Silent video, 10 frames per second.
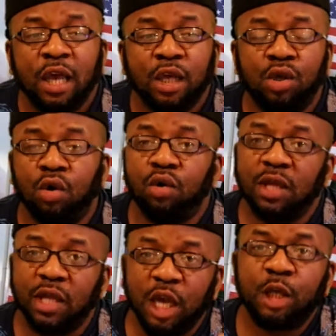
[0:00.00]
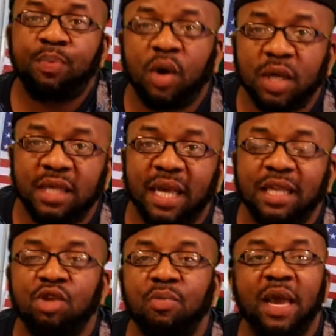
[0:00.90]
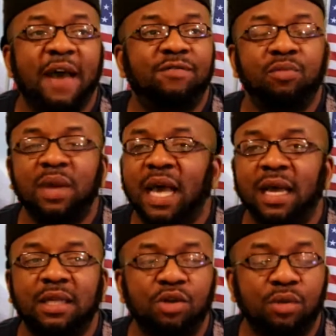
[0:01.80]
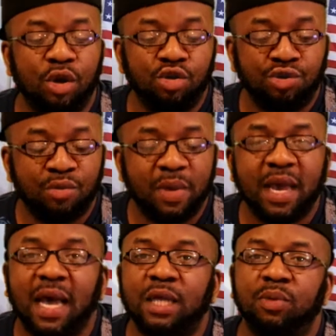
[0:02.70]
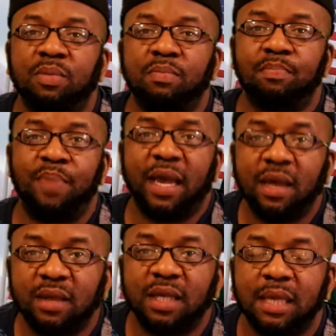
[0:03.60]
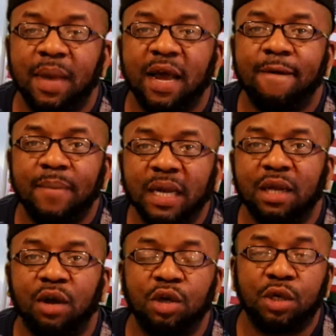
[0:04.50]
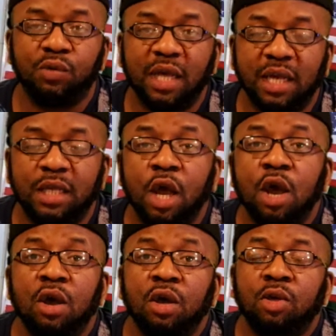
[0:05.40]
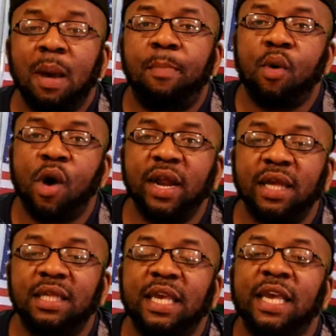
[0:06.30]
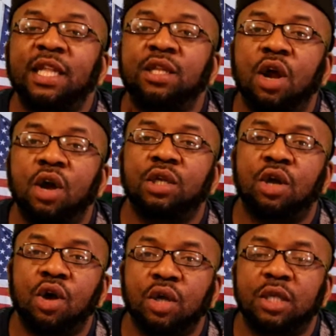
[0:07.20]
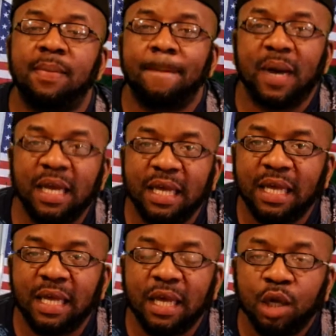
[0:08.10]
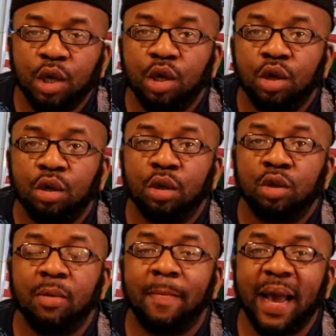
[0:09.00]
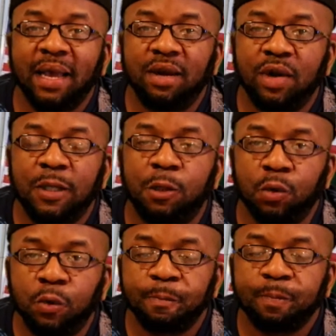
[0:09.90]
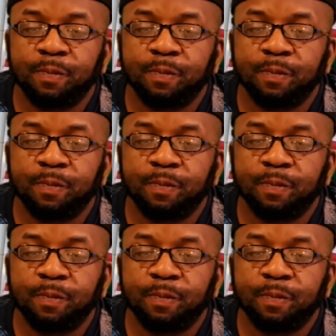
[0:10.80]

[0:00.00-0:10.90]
So each process you may have to be asked, you may ask to pay this amount of money or do this. So my point is, it does cost money to migrate to